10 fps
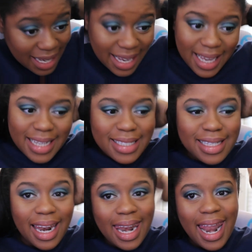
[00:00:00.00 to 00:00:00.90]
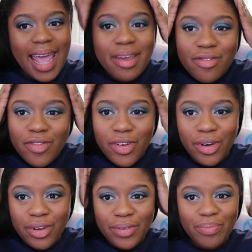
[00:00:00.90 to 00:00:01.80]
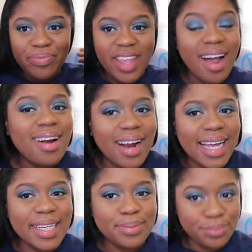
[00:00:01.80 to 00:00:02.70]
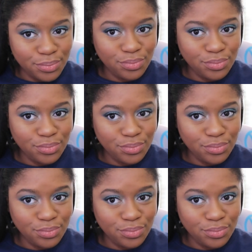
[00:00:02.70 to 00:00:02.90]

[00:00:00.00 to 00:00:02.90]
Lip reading: It is delightful. All right.